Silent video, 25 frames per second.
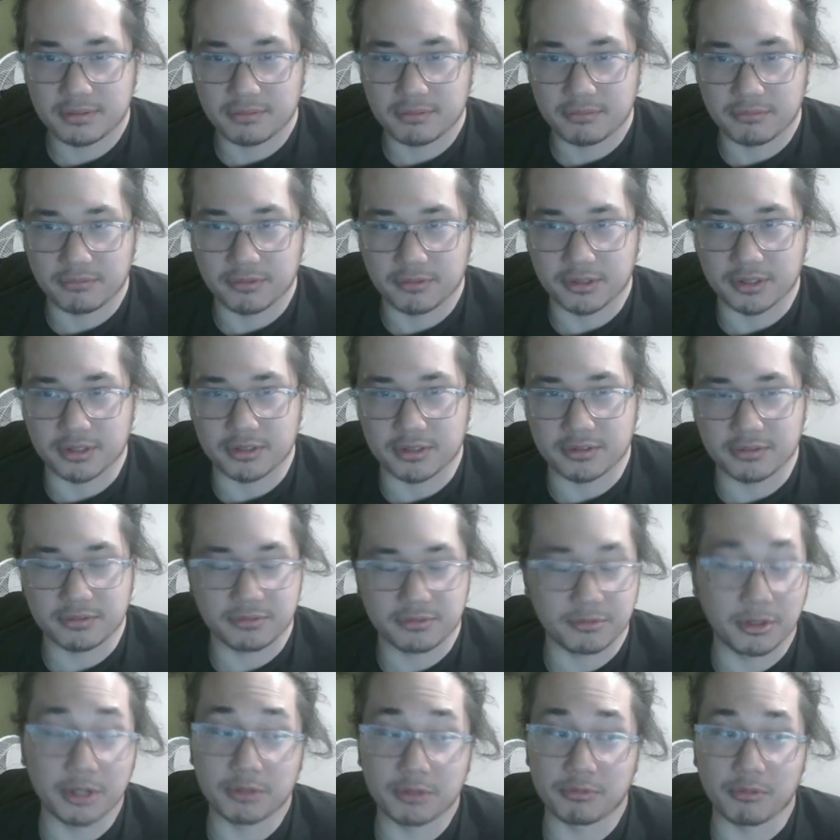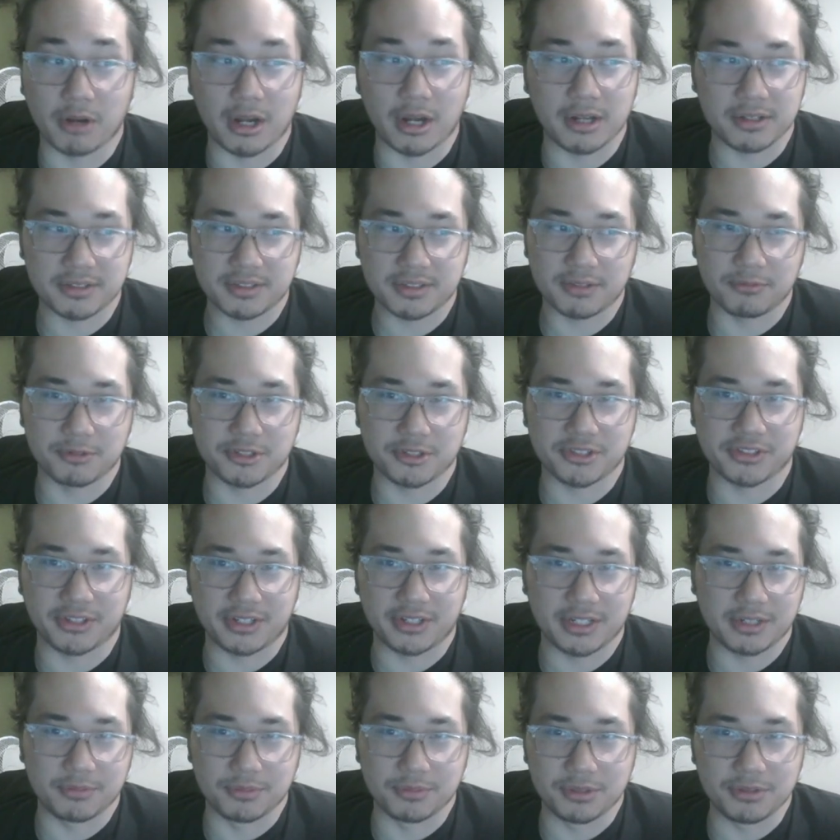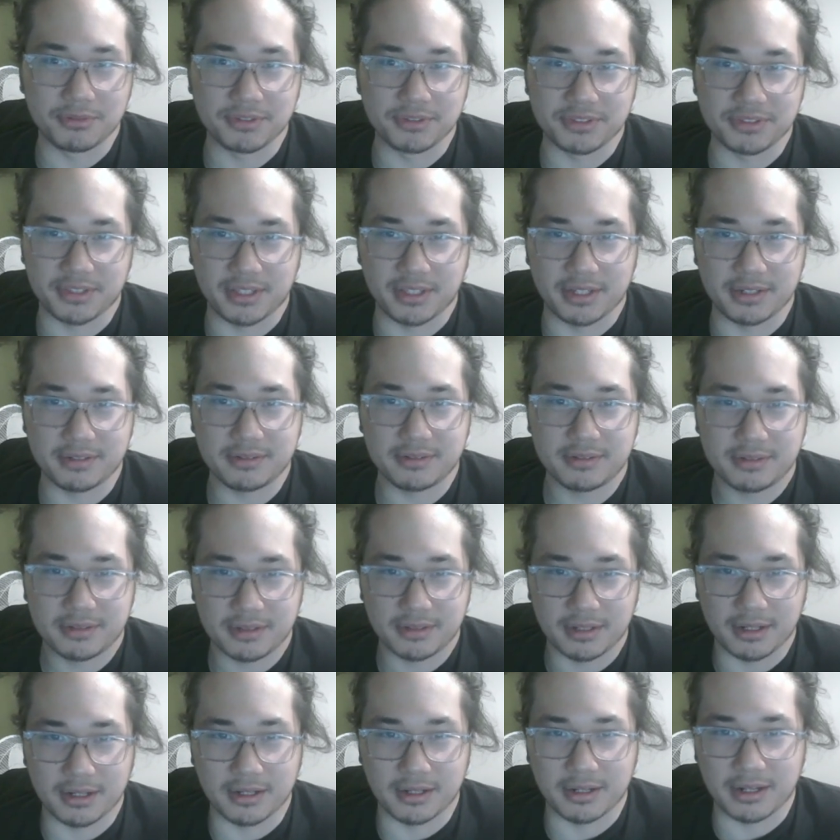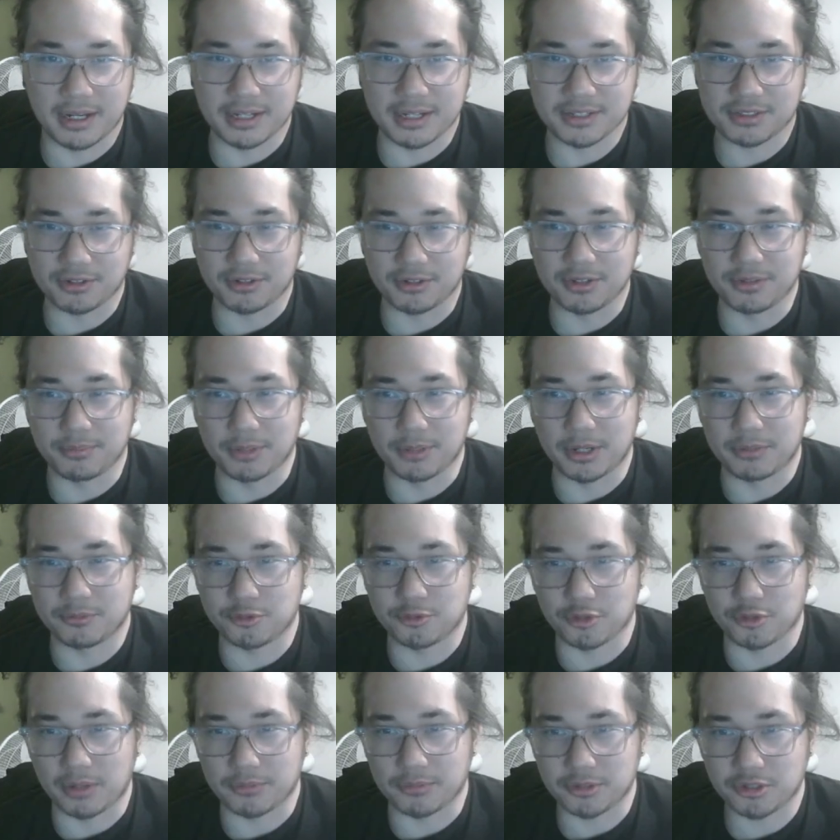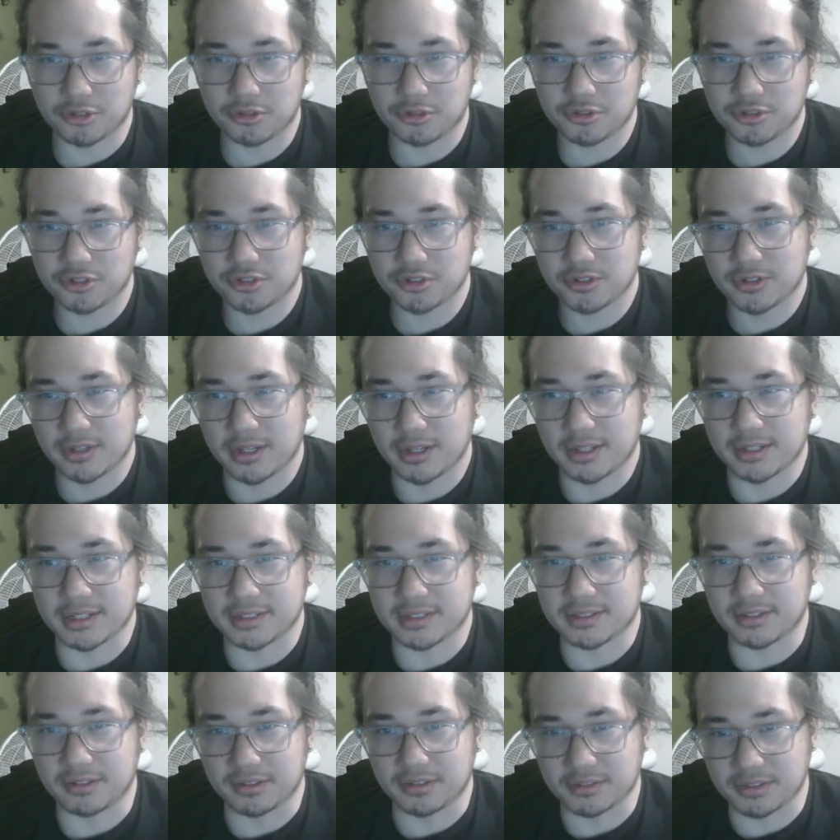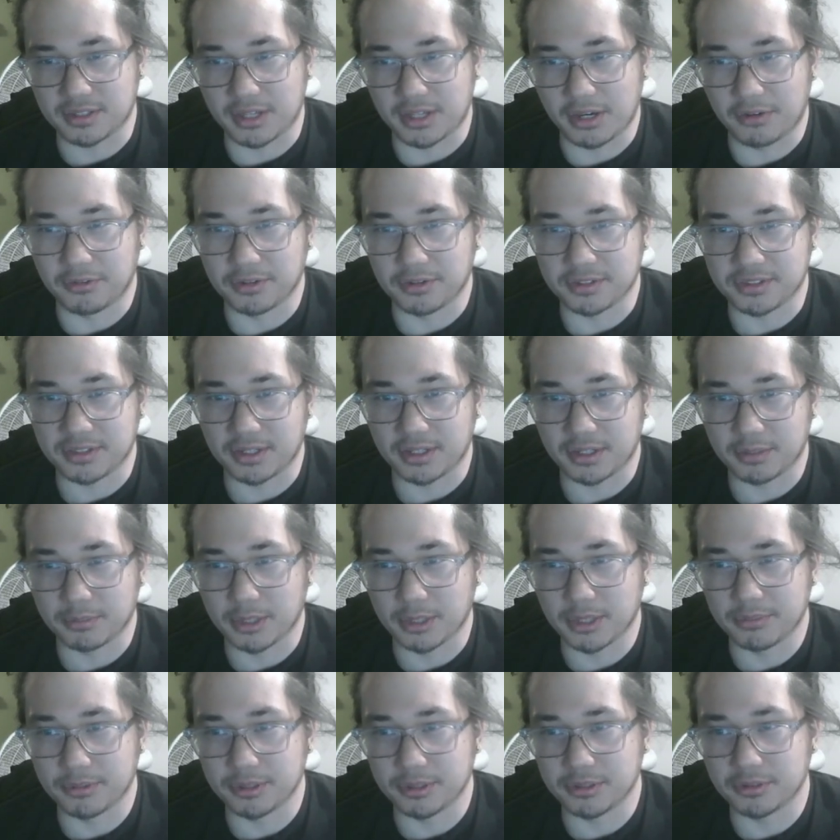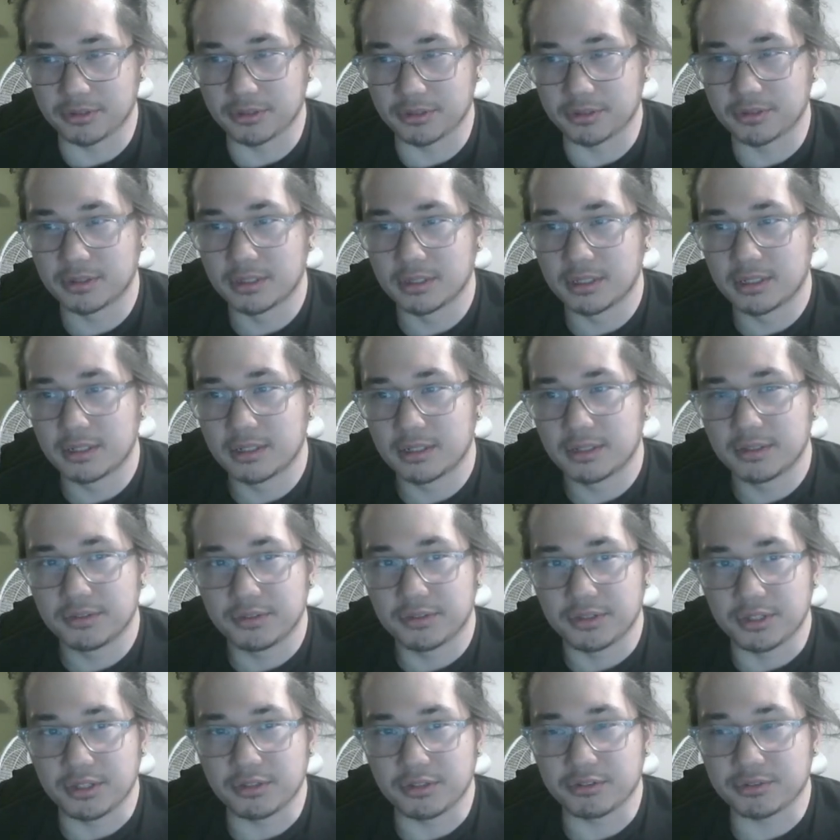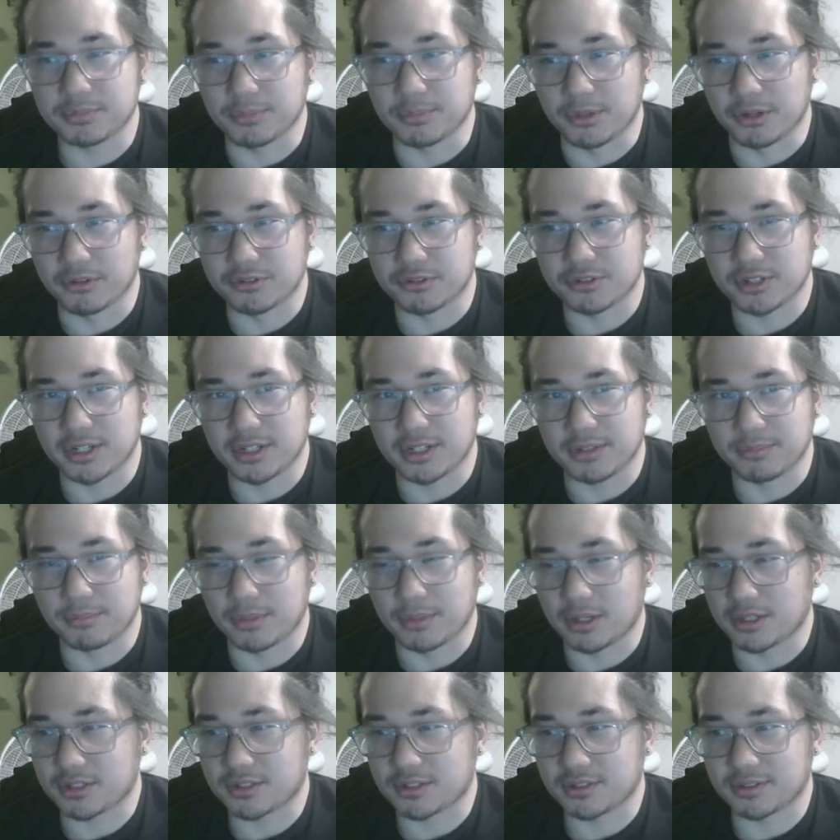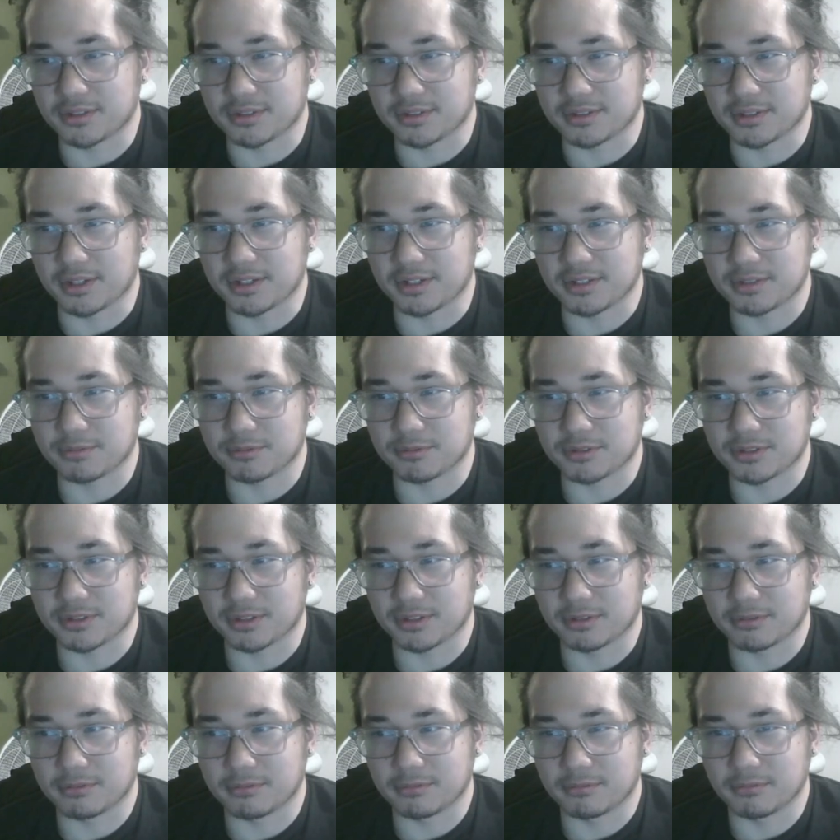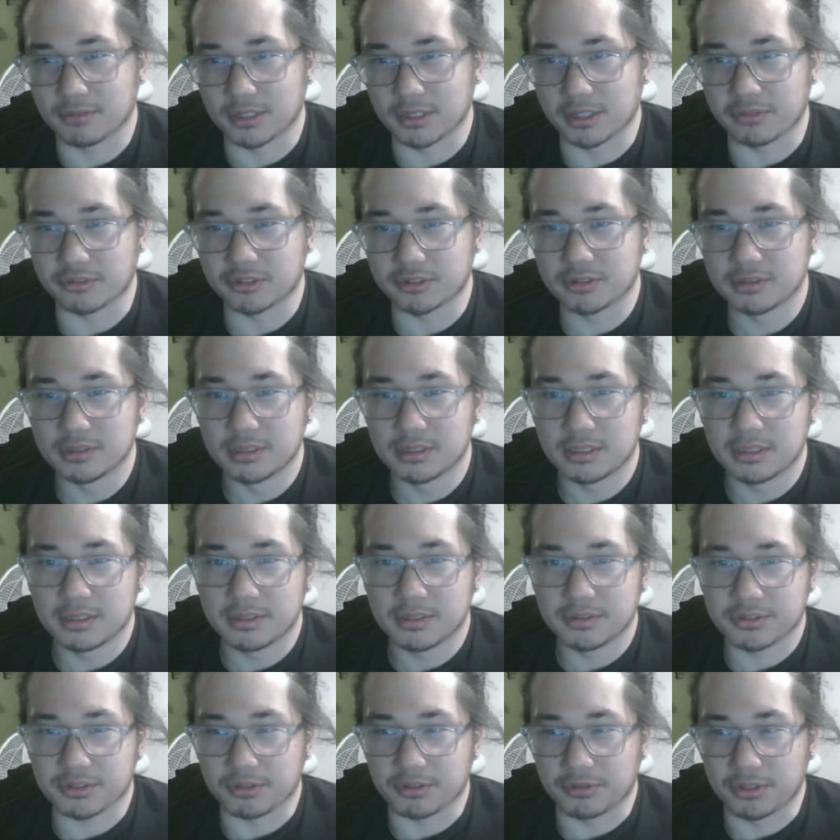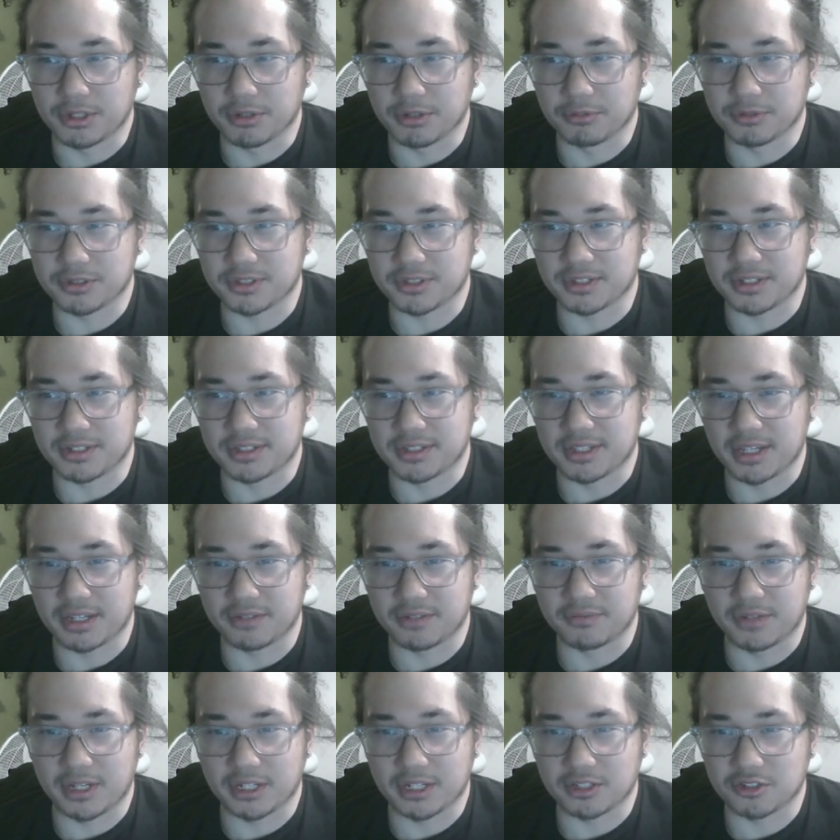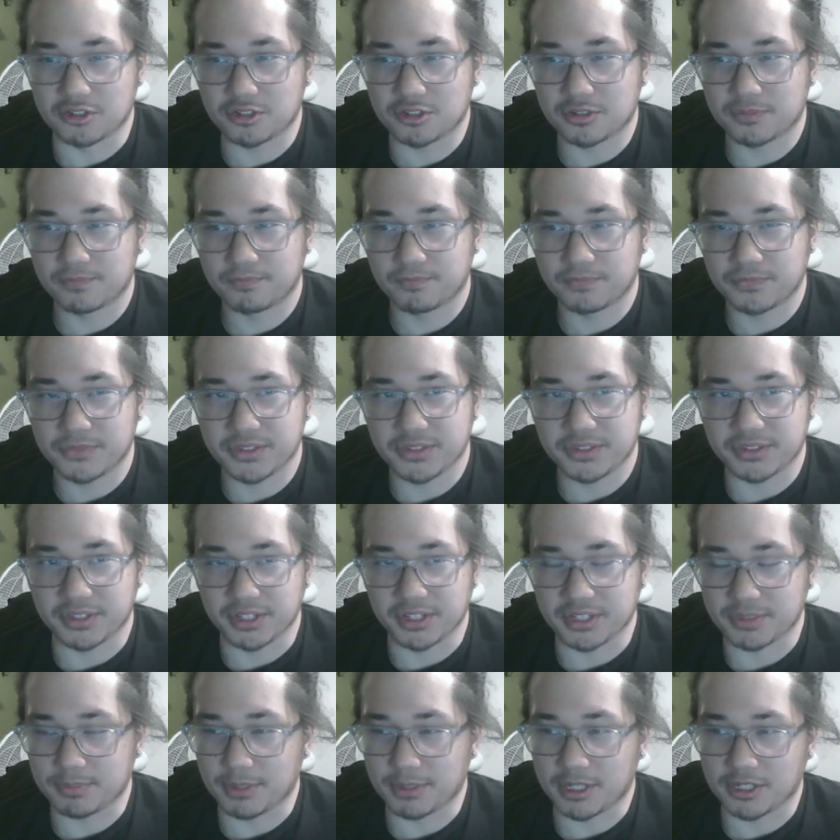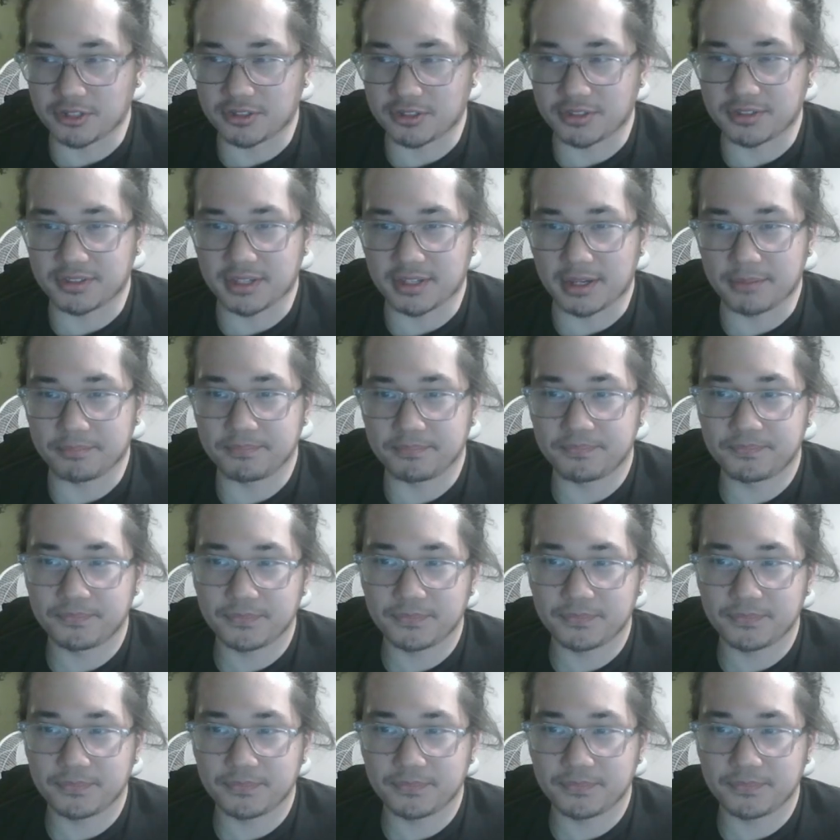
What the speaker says: Honestly, we're just letting him do his thing. I saw him have Dramaturge, and that's like the scariest thing in my opinion here. He goes Mirror Jade and banishes the Sykes, which is like, whatever. So here we're just going to take advantage. Sykes banish the Zep.